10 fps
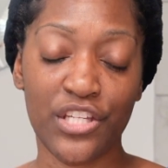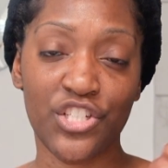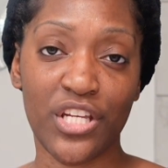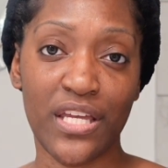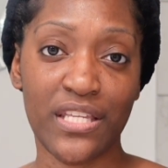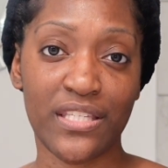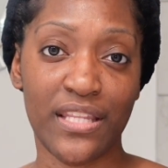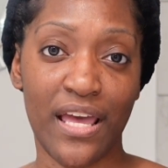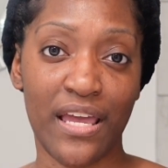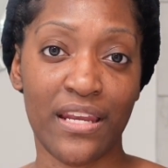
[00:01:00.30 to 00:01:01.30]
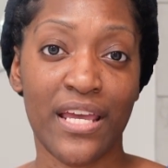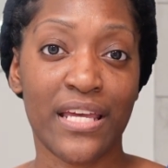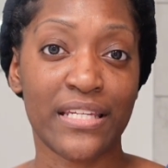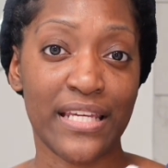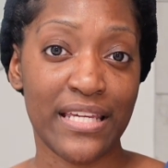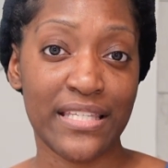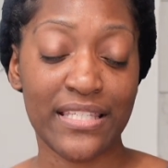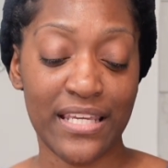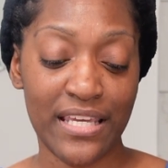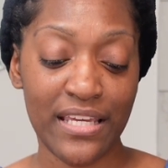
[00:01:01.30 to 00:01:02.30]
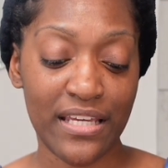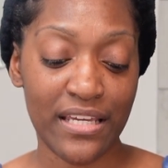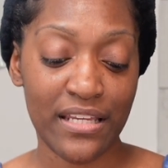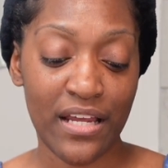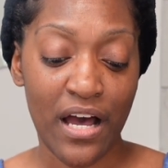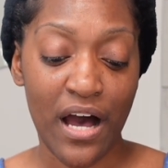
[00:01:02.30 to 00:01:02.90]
sheds that dead skin.